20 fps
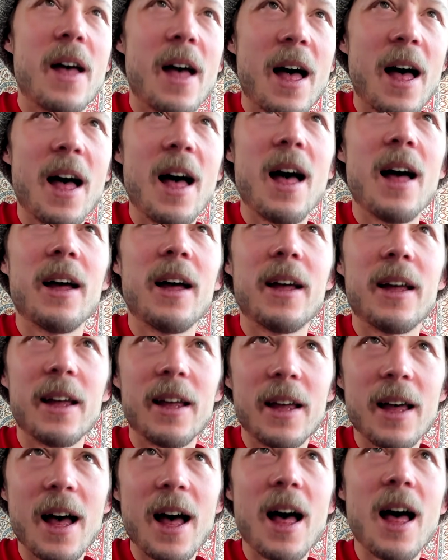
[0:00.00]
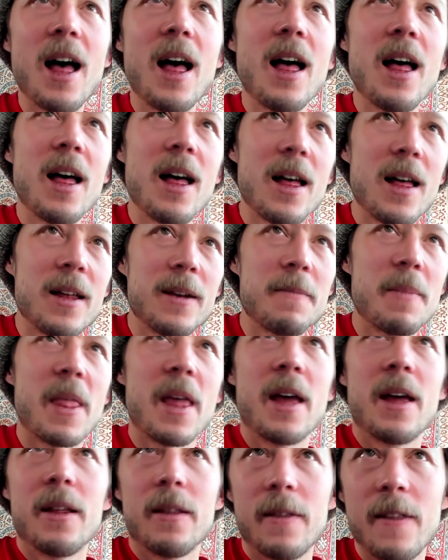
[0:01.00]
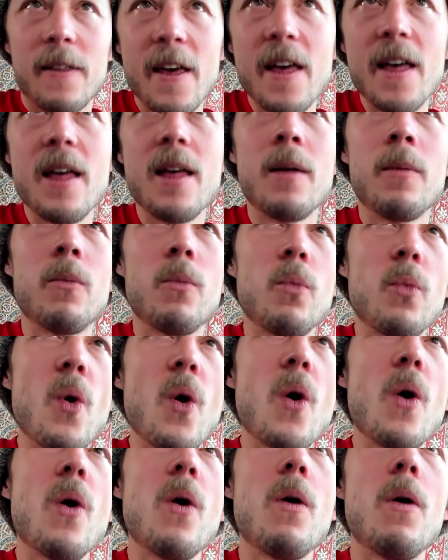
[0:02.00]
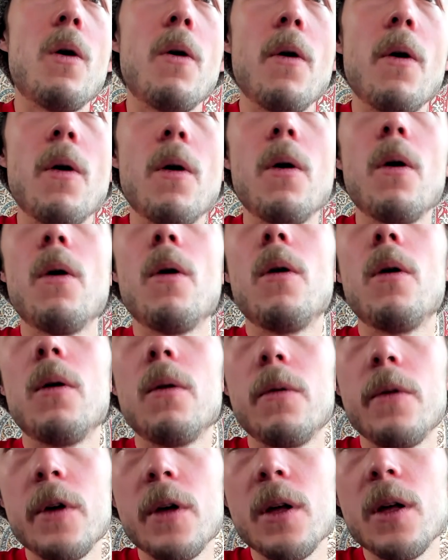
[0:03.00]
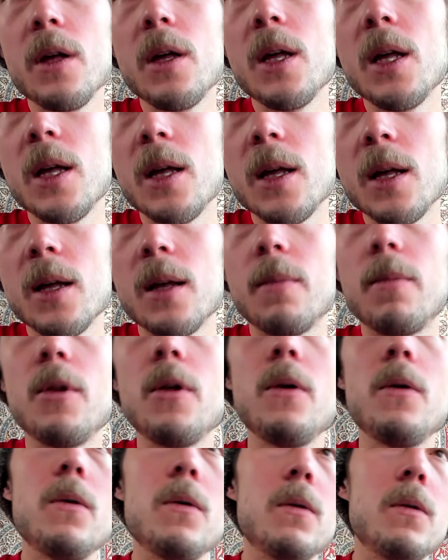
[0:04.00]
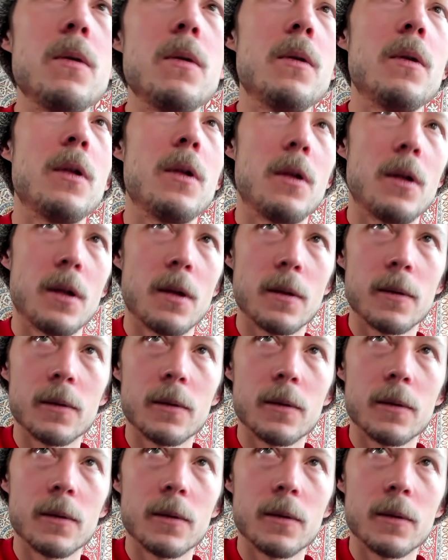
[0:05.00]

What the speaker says: I got them worried blues.